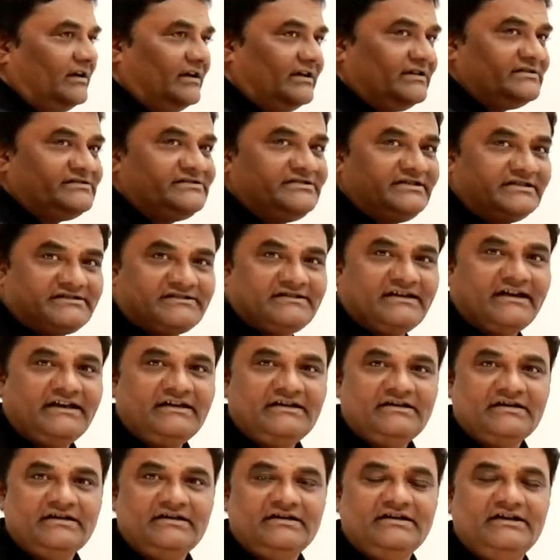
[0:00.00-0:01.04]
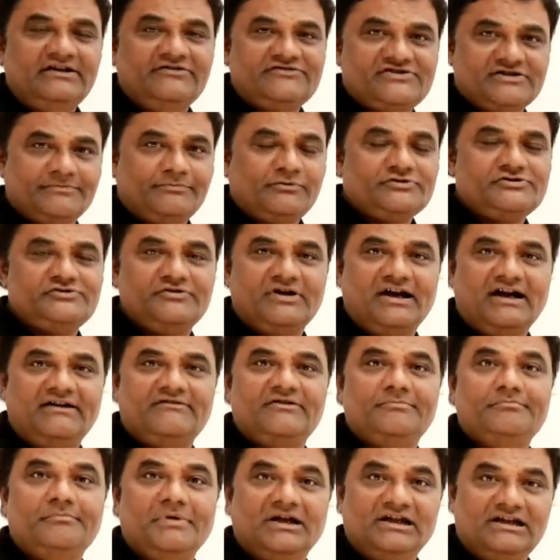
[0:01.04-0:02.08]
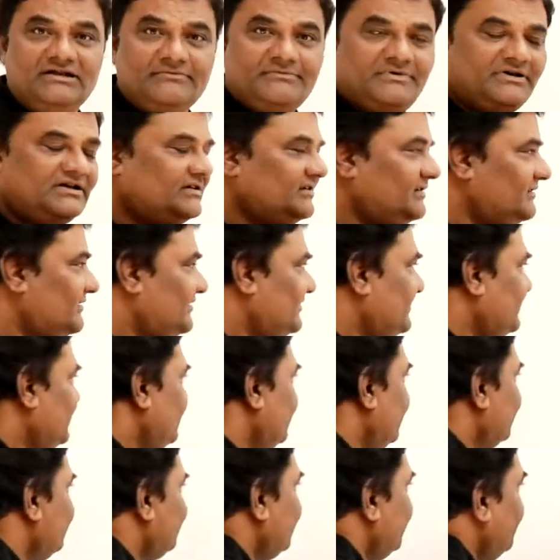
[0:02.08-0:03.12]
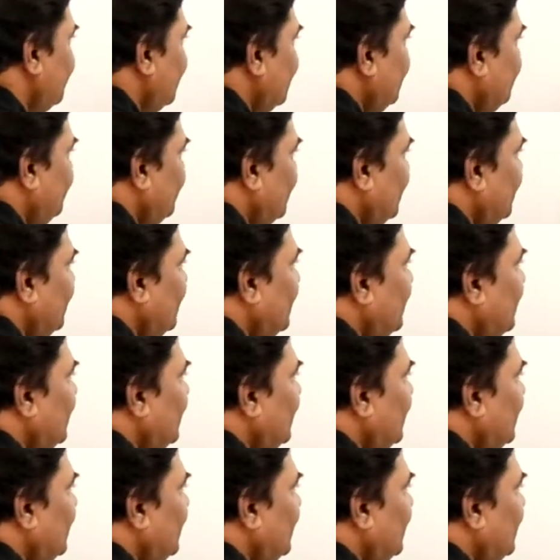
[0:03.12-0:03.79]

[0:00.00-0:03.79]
it is just like if suppose you have a bulb, this is a bulb,